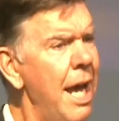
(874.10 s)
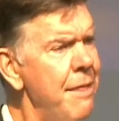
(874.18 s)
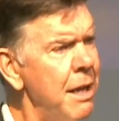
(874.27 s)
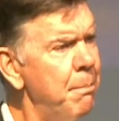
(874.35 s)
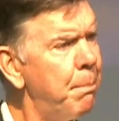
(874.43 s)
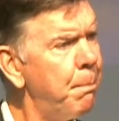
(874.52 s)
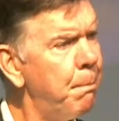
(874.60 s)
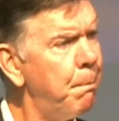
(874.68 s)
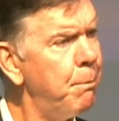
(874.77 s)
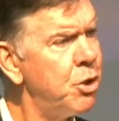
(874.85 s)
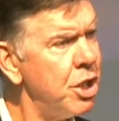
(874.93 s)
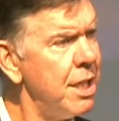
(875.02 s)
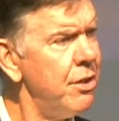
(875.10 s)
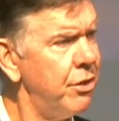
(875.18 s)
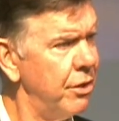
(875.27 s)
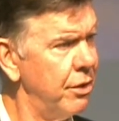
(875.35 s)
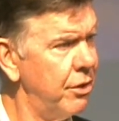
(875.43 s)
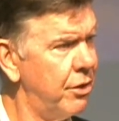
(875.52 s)
And then
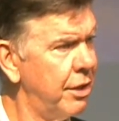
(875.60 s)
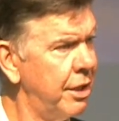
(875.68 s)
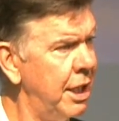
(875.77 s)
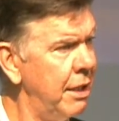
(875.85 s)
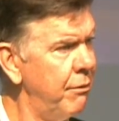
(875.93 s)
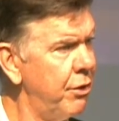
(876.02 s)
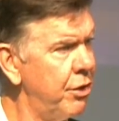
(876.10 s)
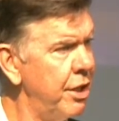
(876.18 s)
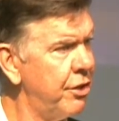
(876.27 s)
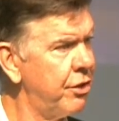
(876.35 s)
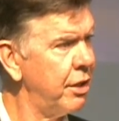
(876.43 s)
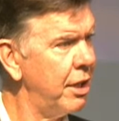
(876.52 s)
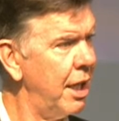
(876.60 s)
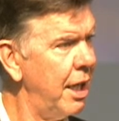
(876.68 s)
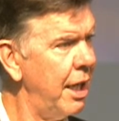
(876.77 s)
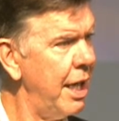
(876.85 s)
Jesus gives this